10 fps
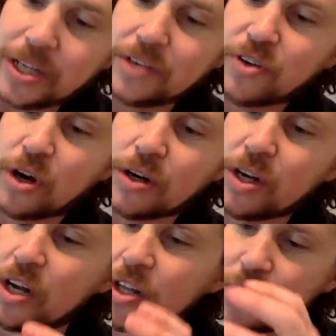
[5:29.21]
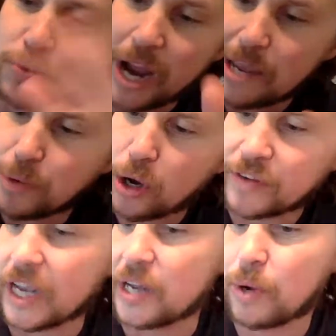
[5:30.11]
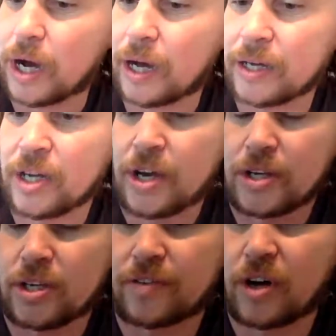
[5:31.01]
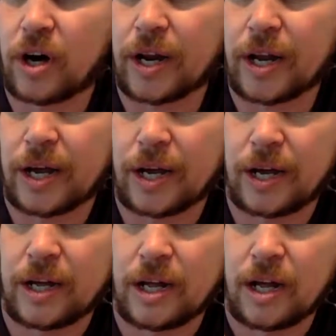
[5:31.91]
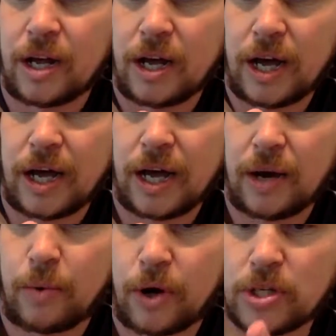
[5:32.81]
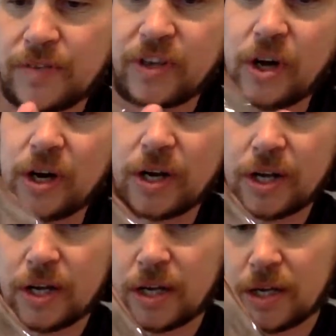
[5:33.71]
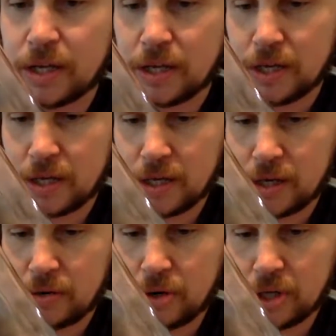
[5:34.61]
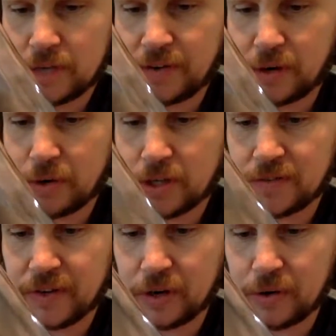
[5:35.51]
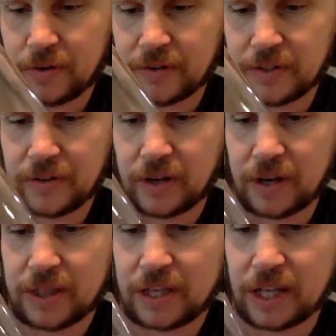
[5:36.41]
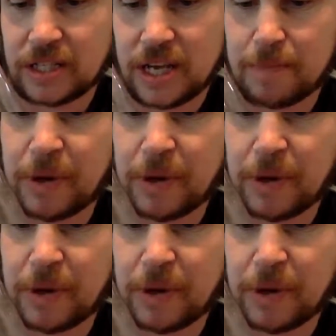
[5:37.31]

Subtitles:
You've got the rainbow of quinoa. You've got what else have you got? What else have you got? I think that's it.